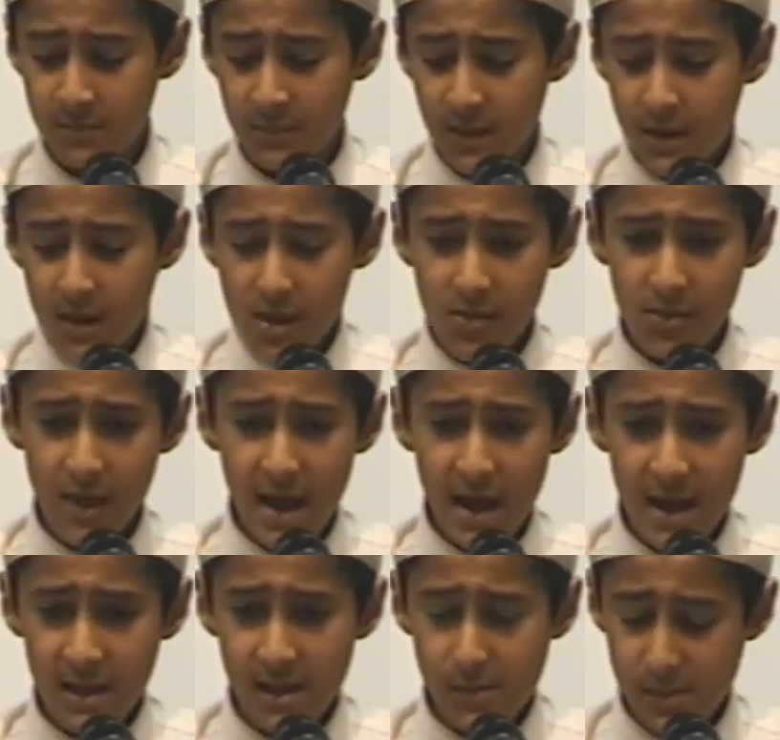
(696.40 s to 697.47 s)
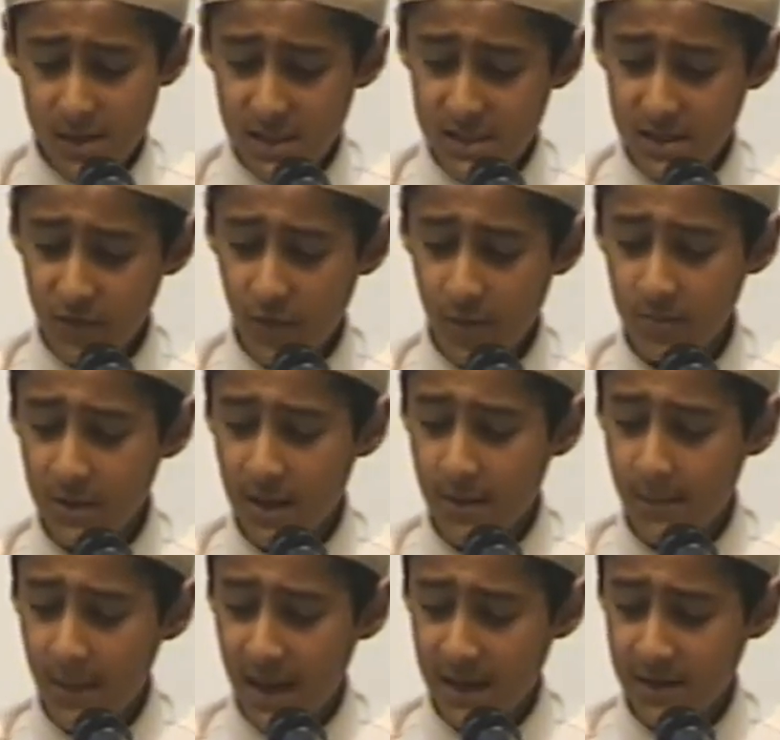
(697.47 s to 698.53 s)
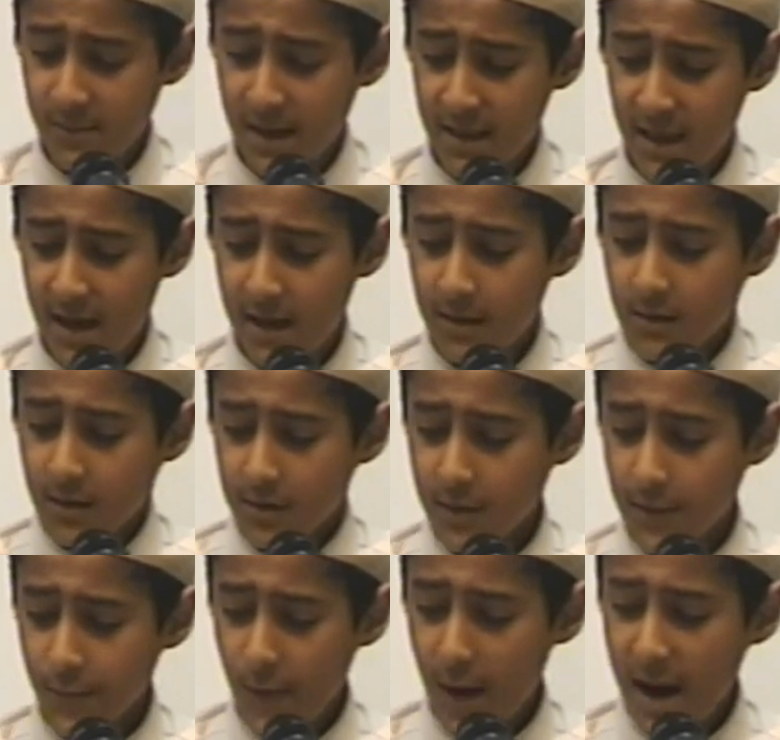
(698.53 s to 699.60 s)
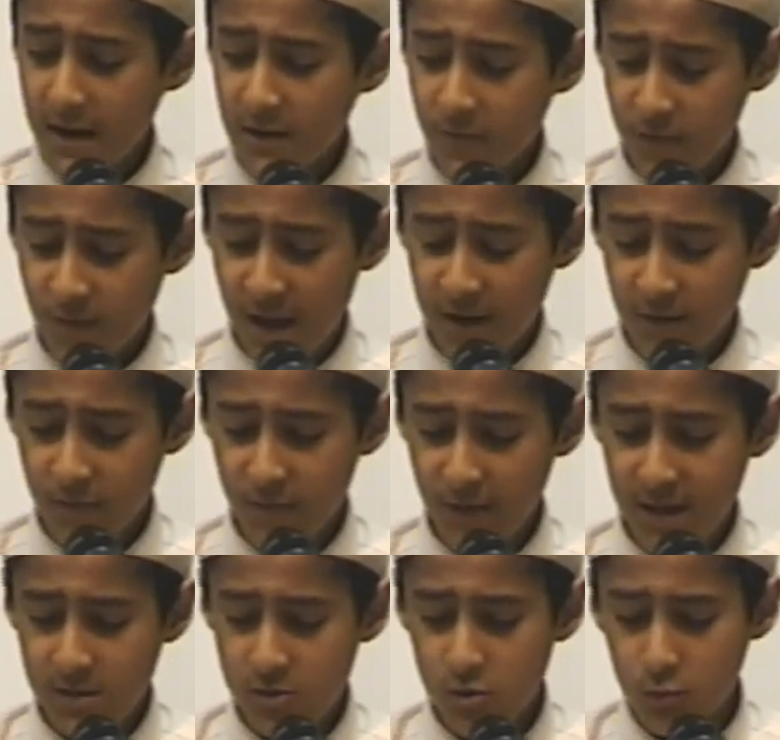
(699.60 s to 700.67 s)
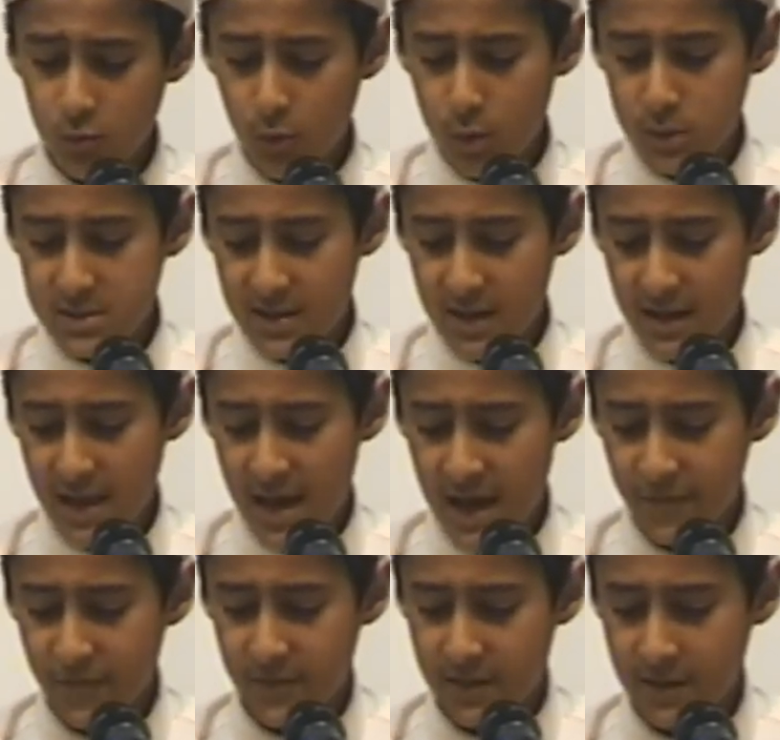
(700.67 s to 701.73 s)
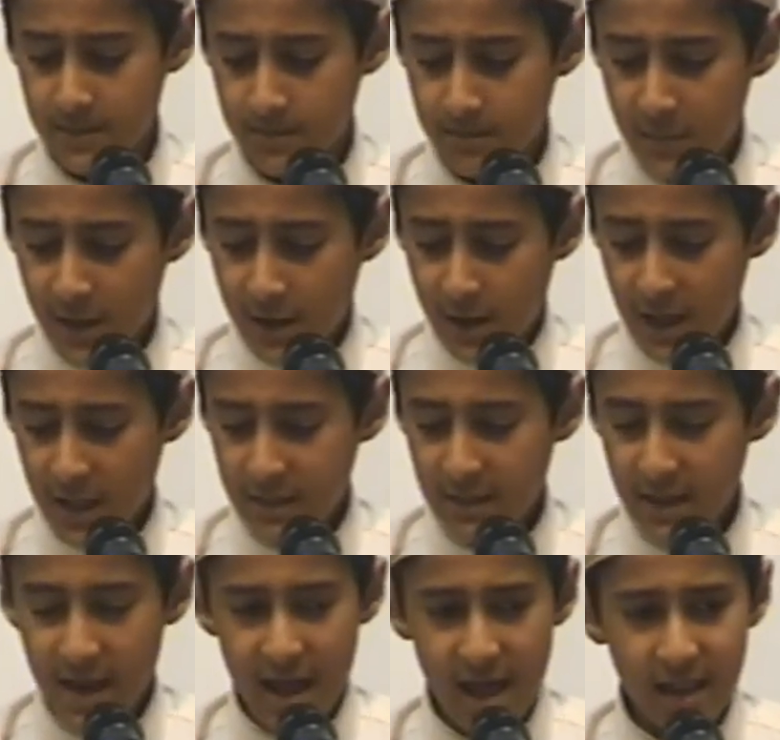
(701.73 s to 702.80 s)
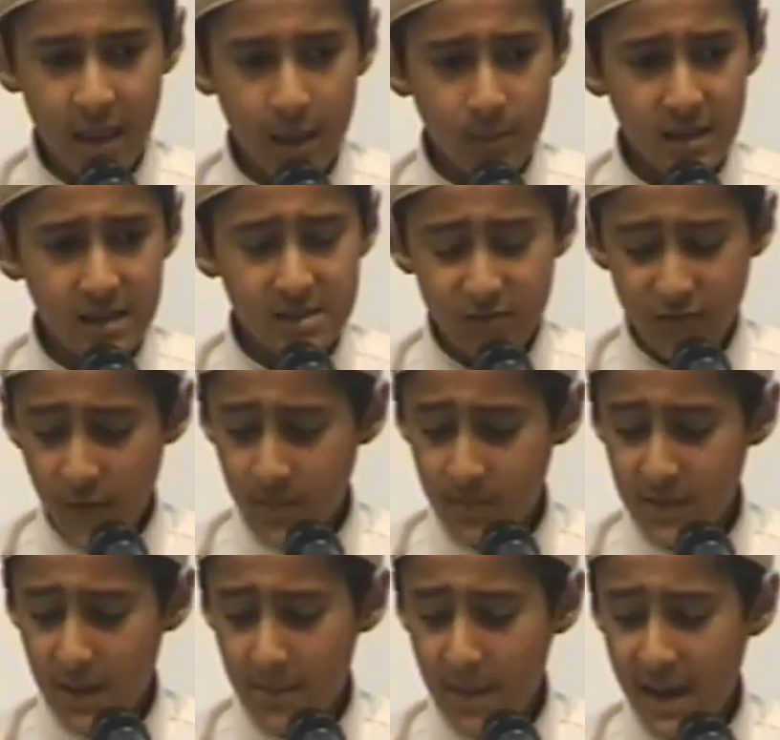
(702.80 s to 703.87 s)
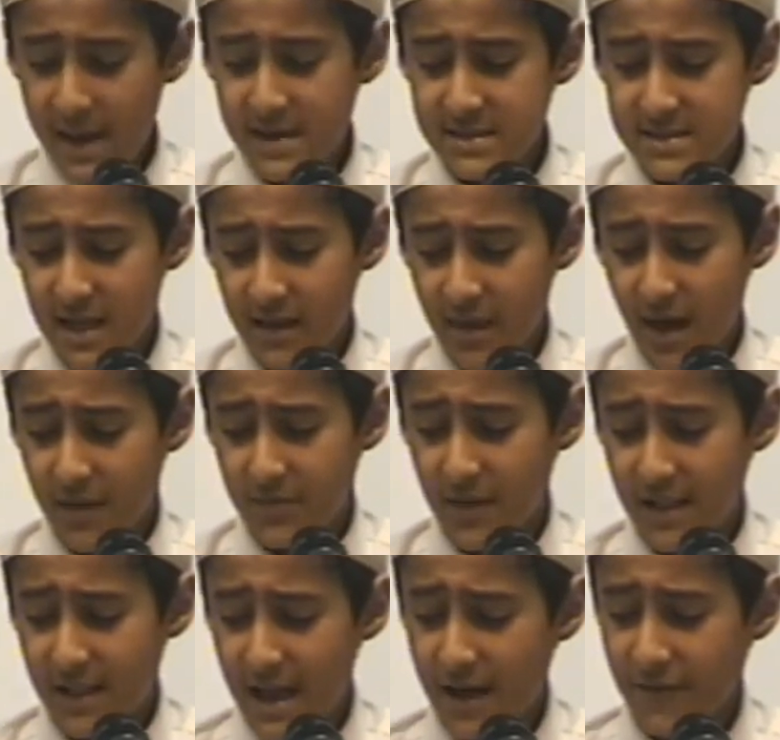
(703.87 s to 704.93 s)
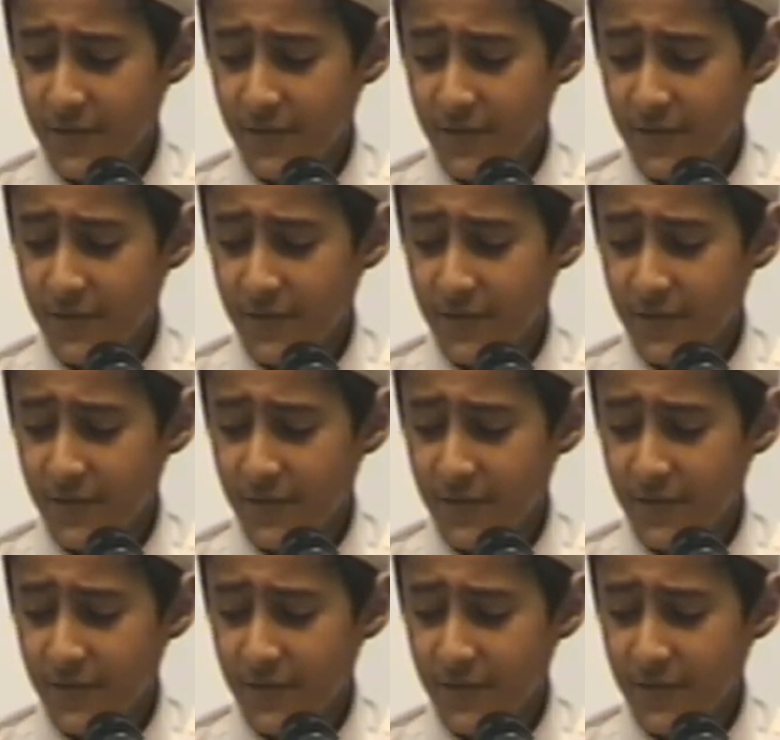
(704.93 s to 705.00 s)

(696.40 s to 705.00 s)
The enemies from the Maymana, the right flank, fled towards the left, and the enemies from the Maysara, the left